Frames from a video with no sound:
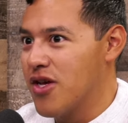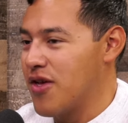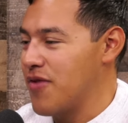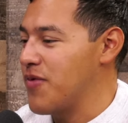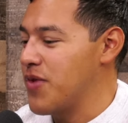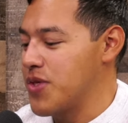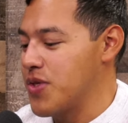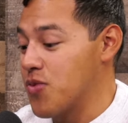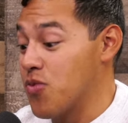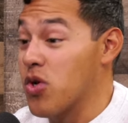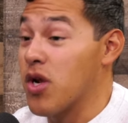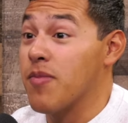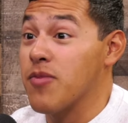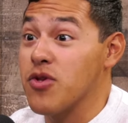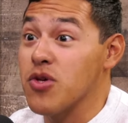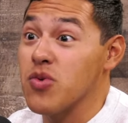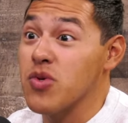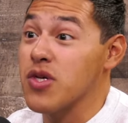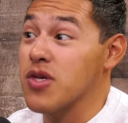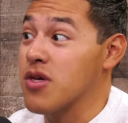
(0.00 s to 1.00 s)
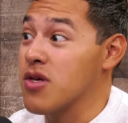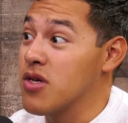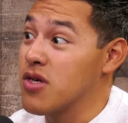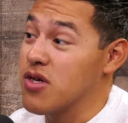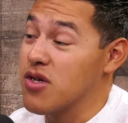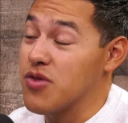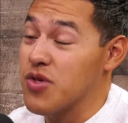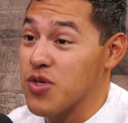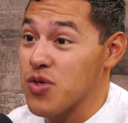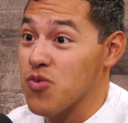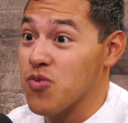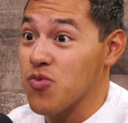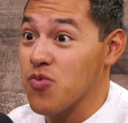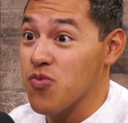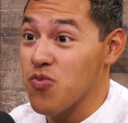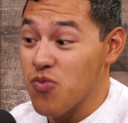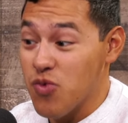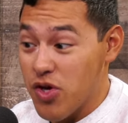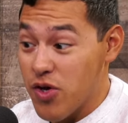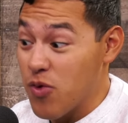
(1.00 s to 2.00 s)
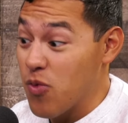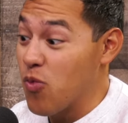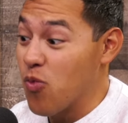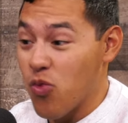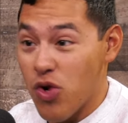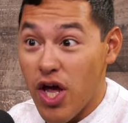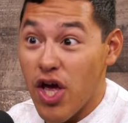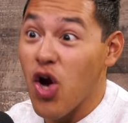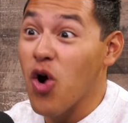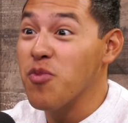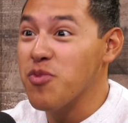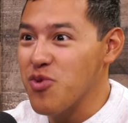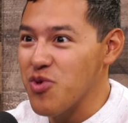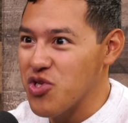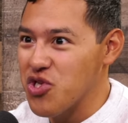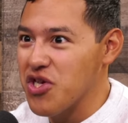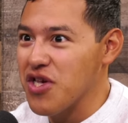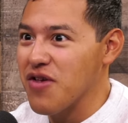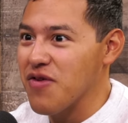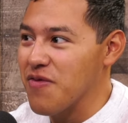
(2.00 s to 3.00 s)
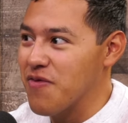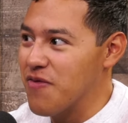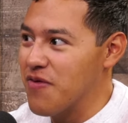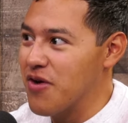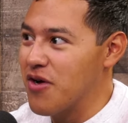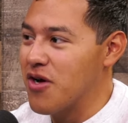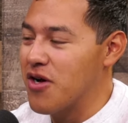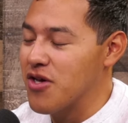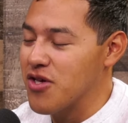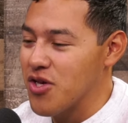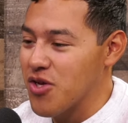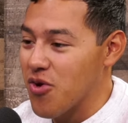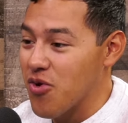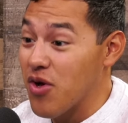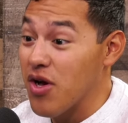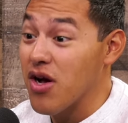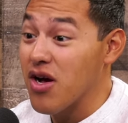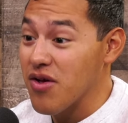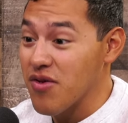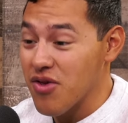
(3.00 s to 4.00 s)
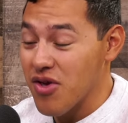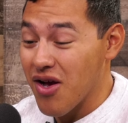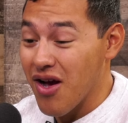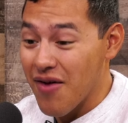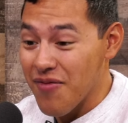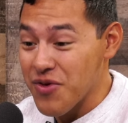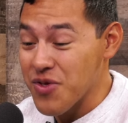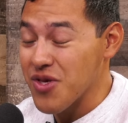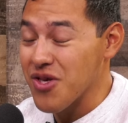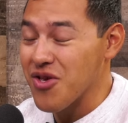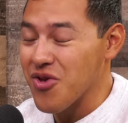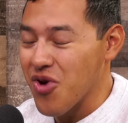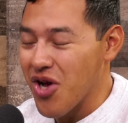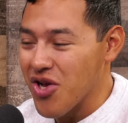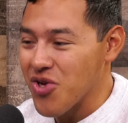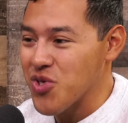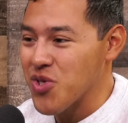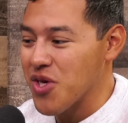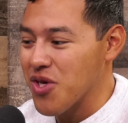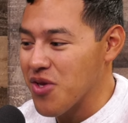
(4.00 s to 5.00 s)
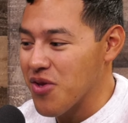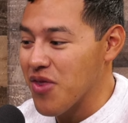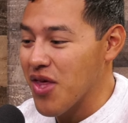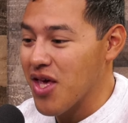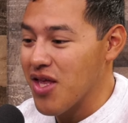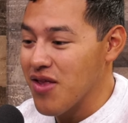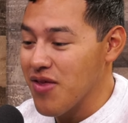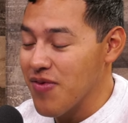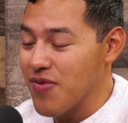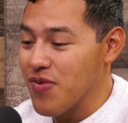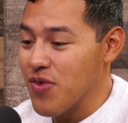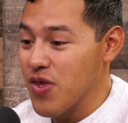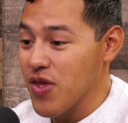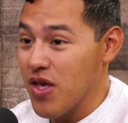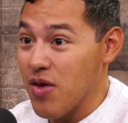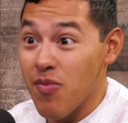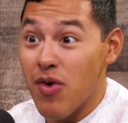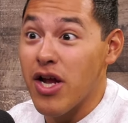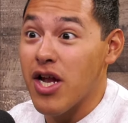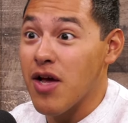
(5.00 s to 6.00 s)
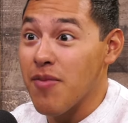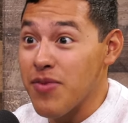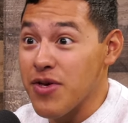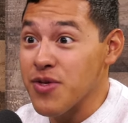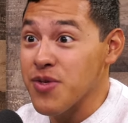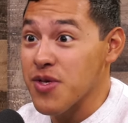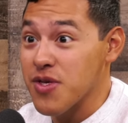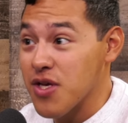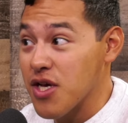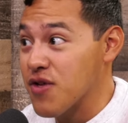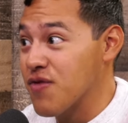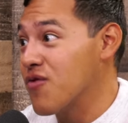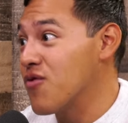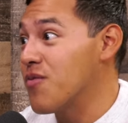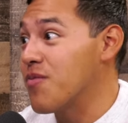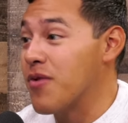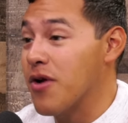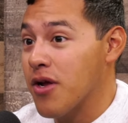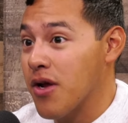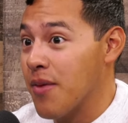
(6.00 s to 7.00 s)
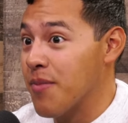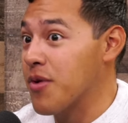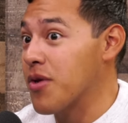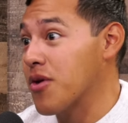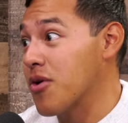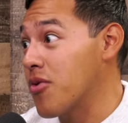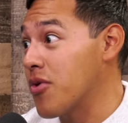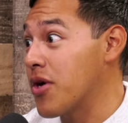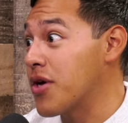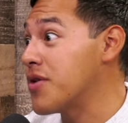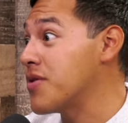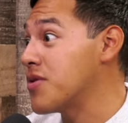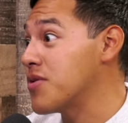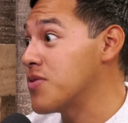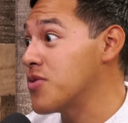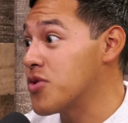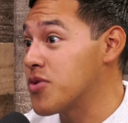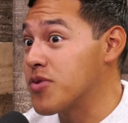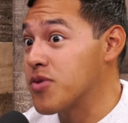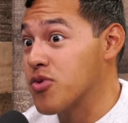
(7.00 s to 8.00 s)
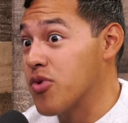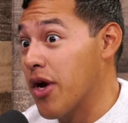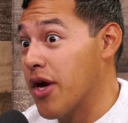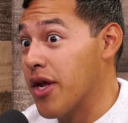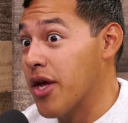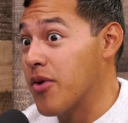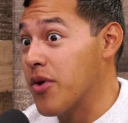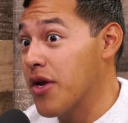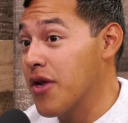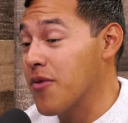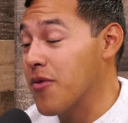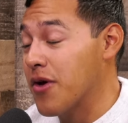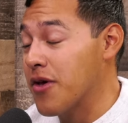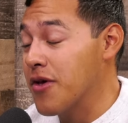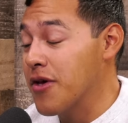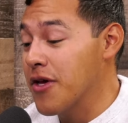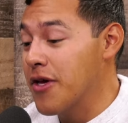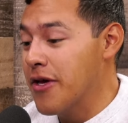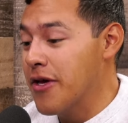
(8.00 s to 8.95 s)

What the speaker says: This is what I'm doing. This is what I hope to achieve. You know, obviously, you know, I understand that it might not be successful, but I'm going to go ahead and try it out anyway.